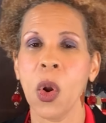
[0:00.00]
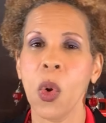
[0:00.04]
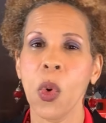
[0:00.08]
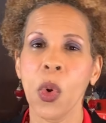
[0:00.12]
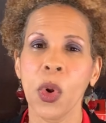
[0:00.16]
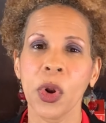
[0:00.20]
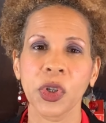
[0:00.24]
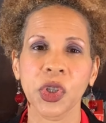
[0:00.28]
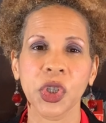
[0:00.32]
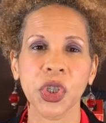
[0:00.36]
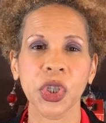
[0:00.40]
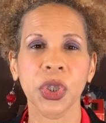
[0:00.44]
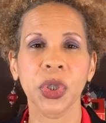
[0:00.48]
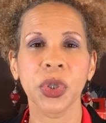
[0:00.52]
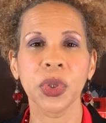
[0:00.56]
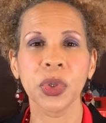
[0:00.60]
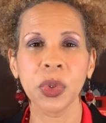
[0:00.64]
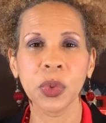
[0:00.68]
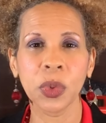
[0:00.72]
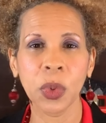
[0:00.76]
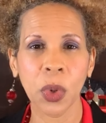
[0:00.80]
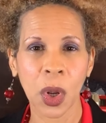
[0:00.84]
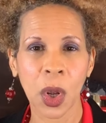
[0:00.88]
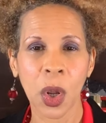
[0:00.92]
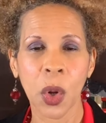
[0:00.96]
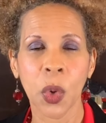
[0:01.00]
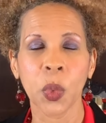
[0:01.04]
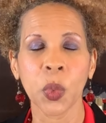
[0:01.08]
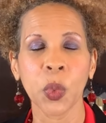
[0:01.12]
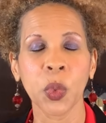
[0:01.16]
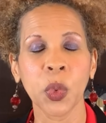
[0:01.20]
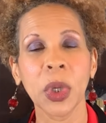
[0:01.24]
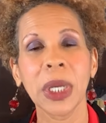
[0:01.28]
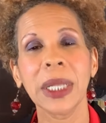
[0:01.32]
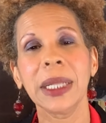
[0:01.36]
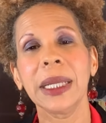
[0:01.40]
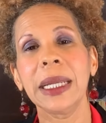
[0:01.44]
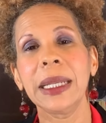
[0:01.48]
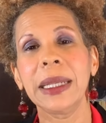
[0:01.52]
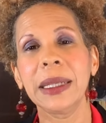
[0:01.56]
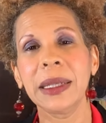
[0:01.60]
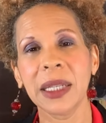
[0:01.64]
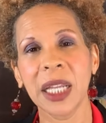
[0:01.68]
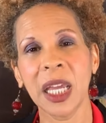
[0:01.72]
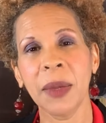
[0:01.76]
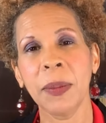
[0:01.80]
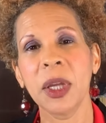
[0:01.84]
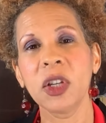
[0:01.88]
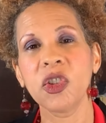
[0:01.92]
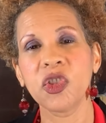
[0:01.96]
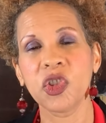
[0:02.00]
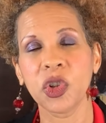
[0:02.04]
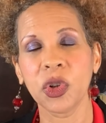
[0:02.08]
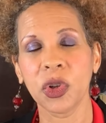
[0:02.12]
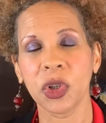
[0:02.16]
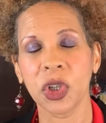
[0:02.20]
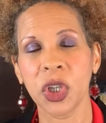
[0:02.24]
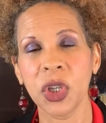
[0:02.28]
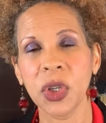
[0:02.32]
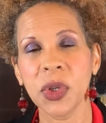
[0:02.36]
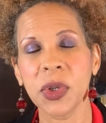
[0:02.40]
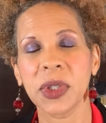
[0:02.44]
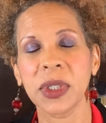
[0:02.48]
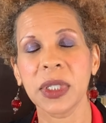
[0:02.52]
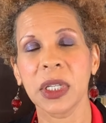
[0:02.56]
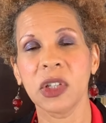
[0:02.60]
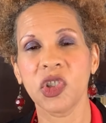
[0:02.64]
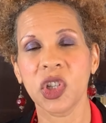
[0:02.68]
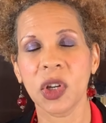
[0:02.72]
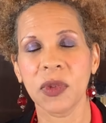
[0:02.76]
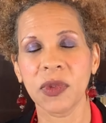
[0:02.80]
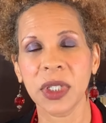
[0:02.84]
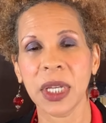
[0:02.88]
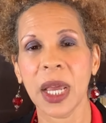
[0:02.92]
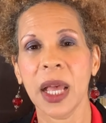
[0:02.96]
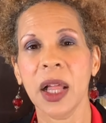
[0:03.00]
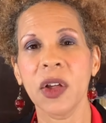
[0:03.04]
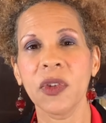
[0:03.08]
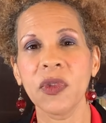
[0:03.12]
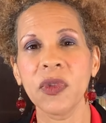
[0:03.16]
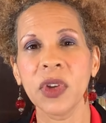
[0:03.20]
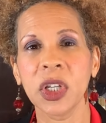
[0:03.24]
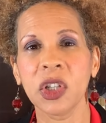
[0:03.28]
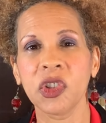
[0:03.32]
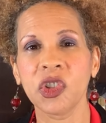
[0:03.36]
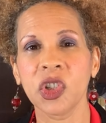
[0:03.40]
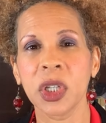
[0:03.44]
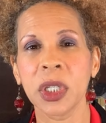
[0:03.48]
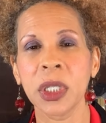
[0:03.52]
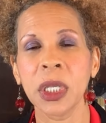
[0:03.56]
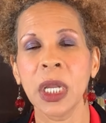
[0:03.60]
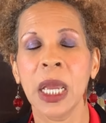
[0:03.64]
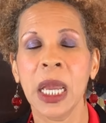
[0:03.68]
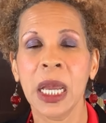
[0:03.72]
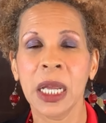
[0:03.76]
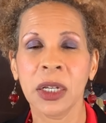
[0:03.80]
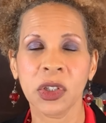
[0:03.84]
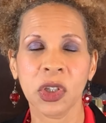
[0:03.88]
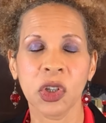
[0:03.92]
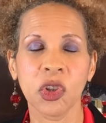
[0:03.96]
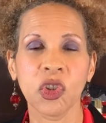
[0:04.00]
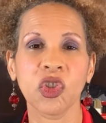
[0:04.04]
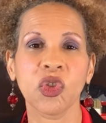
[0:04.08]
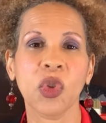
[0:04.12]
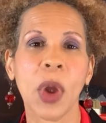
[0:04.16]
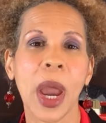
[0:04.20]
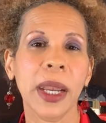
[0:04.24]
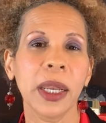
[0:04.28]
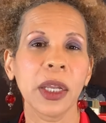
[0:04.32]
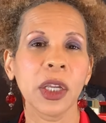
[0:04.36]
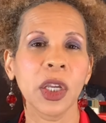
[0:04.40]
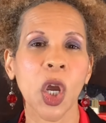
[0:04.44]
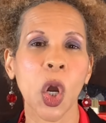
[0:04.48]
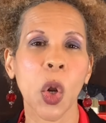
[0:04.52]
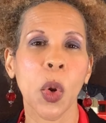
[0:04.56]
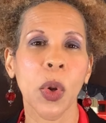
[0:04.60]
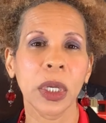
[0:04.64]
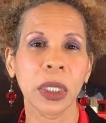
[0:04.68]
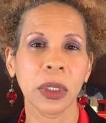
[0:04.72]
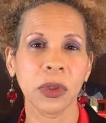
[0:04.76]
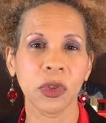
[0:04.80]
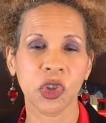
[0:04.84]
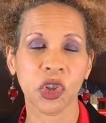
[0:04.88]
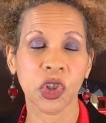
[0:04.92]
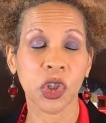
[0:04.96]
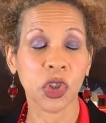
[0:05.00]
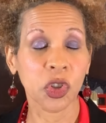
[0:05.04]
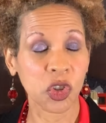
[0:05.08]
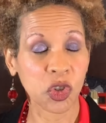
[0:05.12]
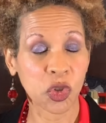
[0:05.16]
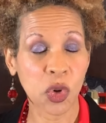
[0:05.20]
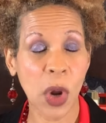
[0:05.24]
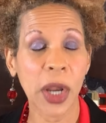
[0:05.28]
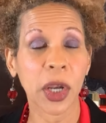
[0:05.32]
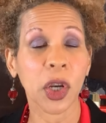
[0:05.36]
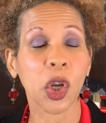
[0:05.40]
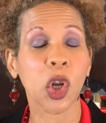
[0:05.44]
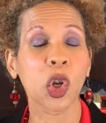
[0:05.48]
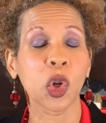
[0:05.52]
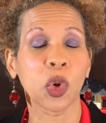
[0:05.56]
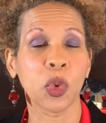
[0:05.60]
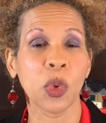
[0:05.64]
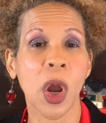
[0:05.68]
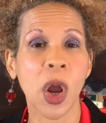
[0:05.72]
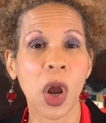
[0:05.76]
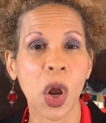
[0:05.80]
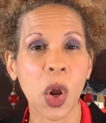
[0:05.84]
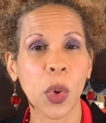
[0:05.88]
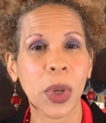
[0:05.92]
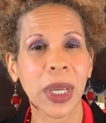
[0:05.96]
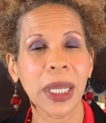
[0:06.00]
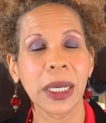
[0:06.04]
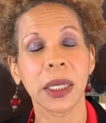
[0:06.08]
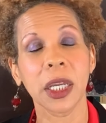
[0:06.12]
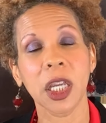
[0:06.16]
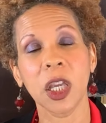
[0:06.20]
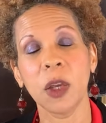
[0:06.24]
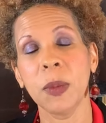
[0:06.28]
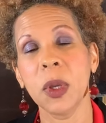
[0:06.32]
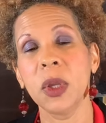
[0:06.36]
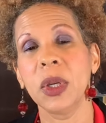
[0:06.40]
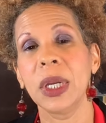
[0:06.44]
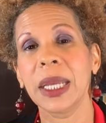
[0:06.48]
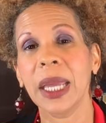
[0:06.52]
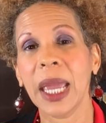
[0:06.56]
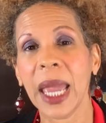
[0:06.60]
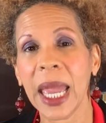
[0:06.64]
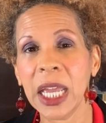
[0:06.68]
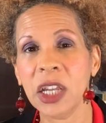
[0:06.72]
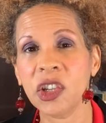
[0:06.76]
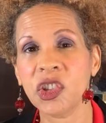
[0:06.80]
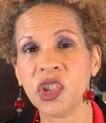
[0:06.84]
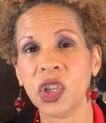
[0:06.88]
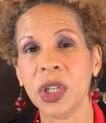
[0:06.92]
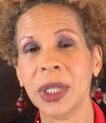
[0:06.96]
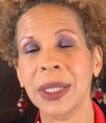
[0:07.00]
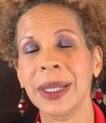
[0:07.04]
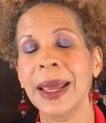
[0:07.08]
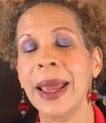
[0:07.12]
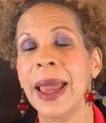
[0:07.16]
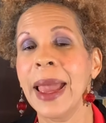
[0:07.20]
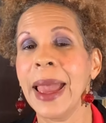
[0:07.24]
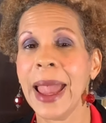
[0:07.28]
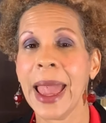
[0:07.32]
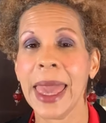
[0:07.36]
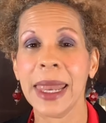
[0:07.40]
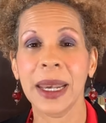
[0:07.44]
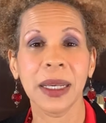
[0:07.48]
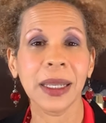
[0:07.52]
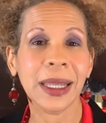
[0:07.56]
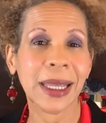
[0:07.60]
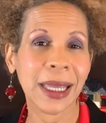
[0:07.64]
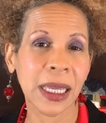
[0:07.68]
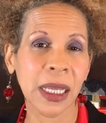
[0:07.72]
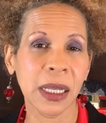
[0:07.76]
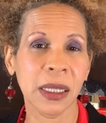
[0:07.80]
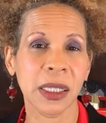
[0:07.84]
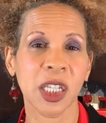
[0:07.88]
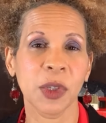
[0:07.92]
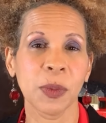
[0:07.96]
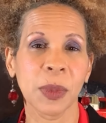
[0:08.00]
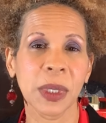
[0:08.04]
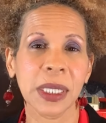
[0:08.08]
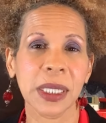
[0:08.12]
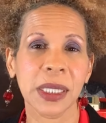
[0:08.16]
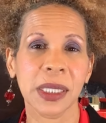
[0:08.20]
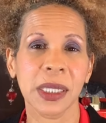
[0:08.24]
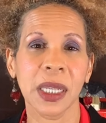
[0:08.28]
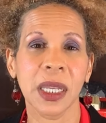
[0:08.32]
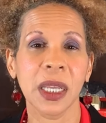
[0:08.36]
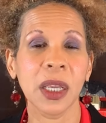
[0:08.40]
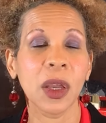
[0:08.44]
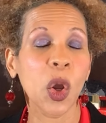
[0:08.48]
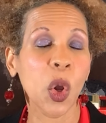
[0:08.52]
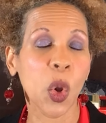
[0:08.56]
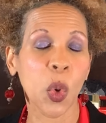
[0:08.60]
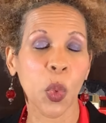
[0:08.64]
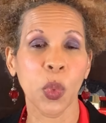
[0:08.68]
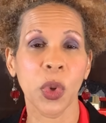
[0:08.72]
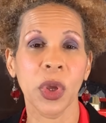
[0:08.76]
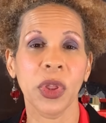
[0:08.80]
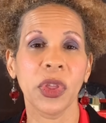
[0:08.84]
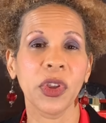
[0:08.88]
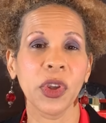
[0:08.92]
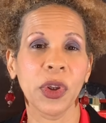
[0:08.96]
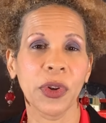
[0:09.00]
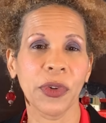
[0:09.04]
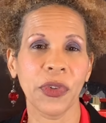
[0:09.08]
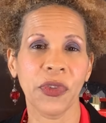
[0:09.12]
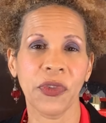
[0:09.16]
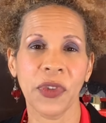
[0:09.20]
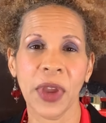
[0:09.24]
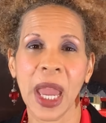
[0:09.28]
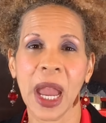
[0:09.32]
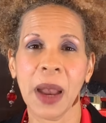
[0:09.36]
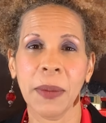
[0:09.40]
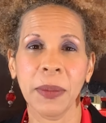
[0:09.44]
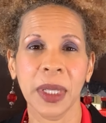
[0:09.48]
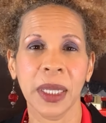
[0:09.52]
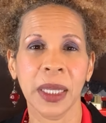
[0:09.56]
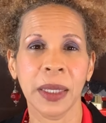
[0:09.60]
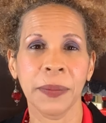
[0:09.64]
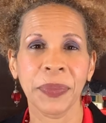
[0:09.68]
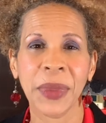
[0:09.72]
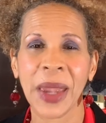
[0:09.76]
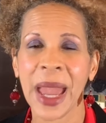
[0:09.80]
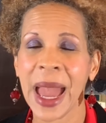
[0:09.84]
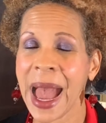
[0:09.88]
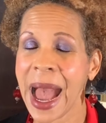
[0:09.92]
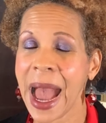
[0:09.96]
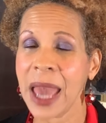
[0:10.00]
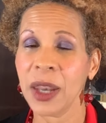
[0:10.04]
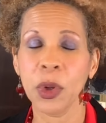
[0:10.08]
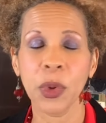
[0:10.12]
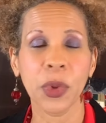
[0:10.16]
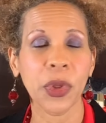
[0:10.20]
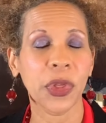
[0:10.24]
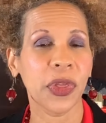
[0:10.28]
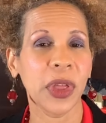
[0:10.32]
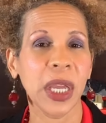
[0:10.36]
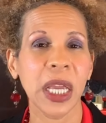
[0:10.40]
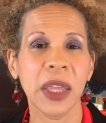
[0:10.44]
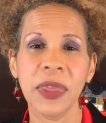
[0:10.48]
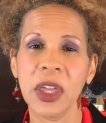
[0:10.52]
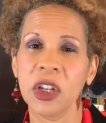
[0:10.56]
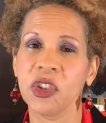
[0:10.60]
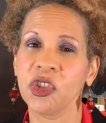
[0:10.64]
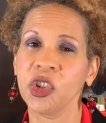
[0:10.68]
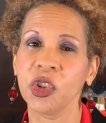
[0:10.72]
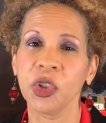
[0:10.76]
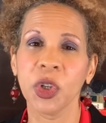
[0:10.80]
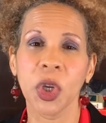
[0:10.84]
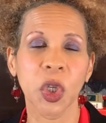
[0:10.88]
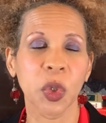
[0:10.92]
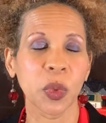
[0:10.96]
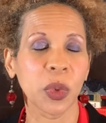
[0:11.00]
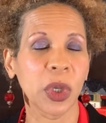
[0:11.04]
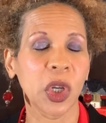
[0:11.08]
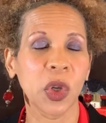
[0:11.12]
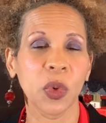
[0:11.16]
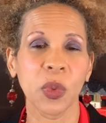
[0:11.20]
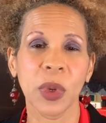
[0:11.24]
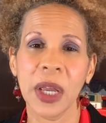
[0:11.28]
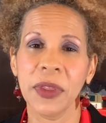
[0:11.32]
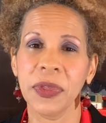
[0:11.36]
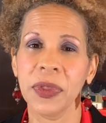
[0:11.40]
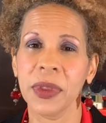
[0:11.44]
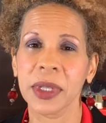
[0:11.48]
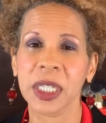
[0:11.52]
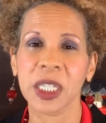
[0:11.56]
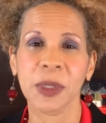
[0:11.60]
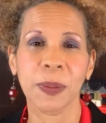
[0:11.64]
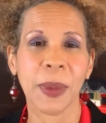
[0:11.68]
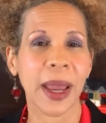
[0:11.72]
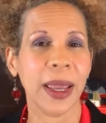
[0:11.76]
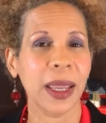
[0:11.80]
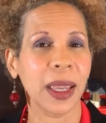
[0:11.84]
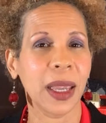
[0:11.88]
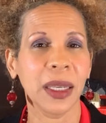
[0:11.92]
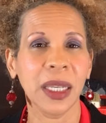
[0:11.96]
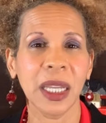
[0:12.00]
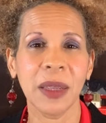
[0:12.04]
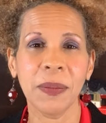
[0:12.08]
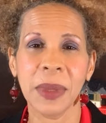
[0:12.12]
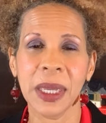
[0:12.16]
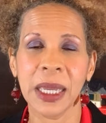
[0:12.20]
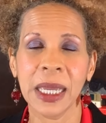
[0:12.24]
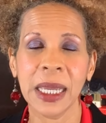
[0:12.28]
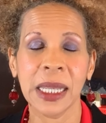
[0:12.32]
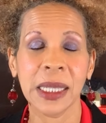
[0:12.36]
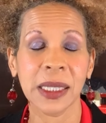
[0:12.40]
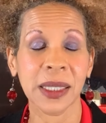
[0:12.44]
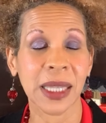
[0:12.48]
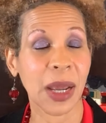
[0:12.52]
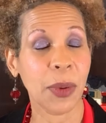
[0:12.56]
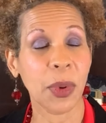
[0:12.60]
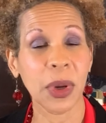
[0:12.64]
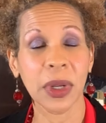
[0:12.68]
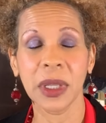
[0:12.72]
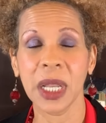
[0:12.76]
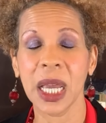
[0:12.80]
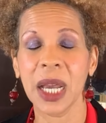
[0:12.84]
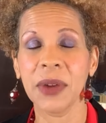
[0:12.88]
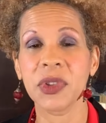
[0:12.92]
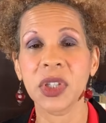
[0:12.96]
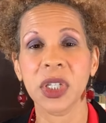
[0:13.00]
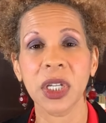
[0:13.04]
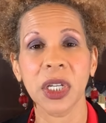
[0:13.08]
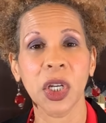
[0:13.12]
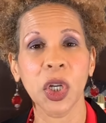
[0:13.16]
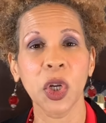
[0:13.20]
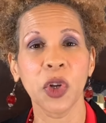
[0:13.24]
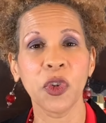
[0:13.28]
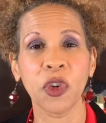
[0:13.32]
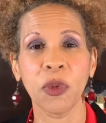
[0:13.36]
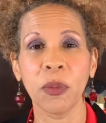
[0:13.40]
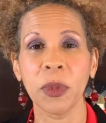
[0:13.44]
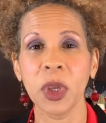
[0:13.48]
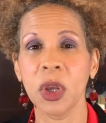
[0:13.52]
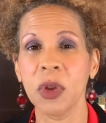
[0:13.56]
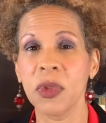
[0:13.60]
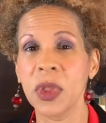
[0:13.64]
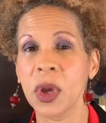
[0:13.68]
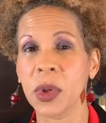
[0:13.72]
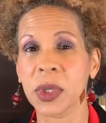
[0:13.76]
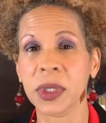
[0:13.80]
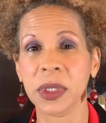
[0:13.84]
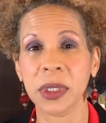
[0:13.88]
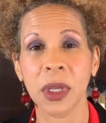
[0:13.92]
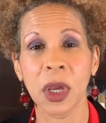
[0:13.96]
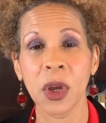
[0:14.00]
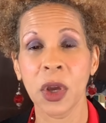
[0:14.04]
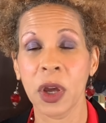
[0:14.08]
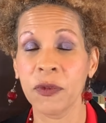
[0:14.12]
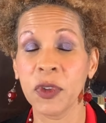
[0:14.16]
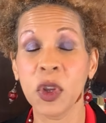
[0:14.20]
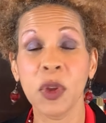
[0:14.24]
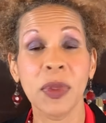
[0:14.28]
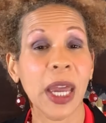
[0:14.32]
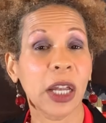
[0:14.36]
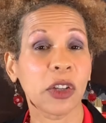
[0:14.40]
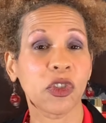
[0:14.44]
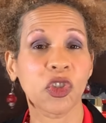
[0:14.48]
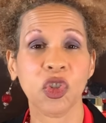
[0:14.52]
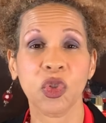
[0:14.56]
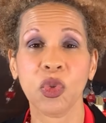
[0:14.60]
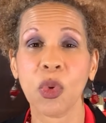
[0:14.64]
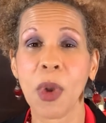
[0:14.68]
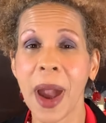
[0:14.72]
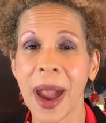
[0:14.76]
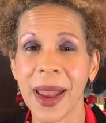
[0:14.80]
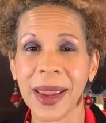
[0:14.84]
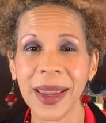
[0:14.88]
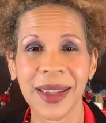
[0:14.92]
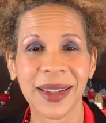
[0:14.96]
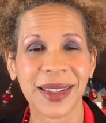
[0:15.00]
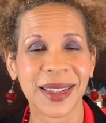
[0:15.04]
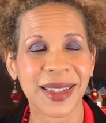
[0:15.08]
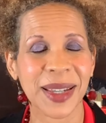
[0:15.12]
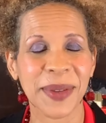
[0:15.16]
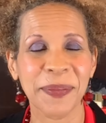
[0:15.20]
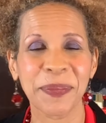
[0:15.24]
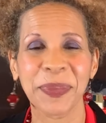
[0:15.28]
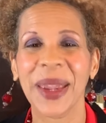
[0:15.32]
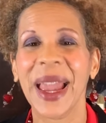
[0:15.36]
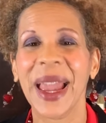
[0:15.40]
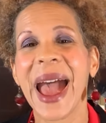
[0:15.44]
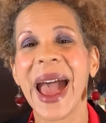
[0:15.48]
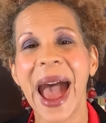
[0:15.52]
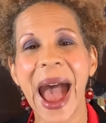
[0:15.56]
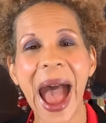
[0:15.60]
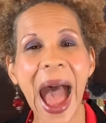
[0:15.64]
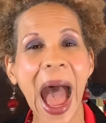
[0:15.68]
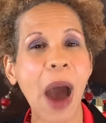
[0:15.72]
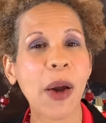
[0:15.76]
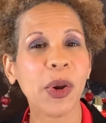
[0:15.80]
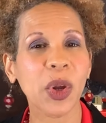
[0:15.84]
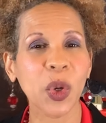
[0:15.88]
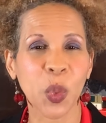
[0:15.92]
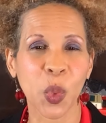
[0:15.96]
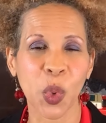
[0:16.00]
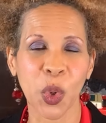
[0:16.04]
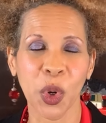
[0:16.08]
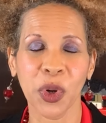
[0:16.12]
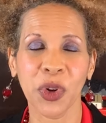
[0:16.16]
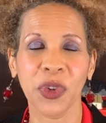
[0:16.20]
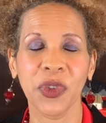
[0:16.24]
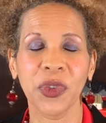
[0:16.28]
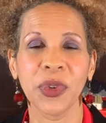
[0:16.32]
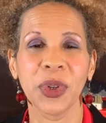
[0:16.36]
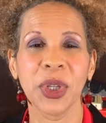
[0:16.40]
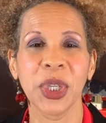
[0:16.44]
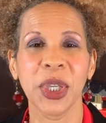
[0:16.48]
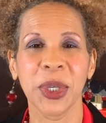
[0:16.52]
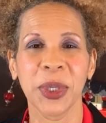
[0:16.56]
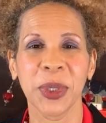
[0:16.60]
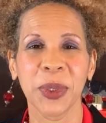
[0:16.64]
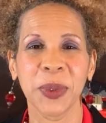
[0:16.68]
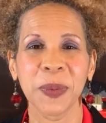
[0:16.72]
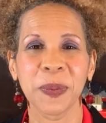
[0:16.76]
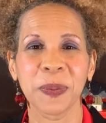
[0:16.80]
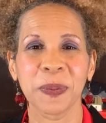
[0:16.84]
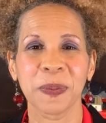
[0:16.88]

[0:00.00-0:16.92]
or to really limit your usage of television, to try to grow in communication and in intimacy with your family. I don't think that you're going to regret this by any means. I would love to hear from you, those of you that try it, how it worked for you.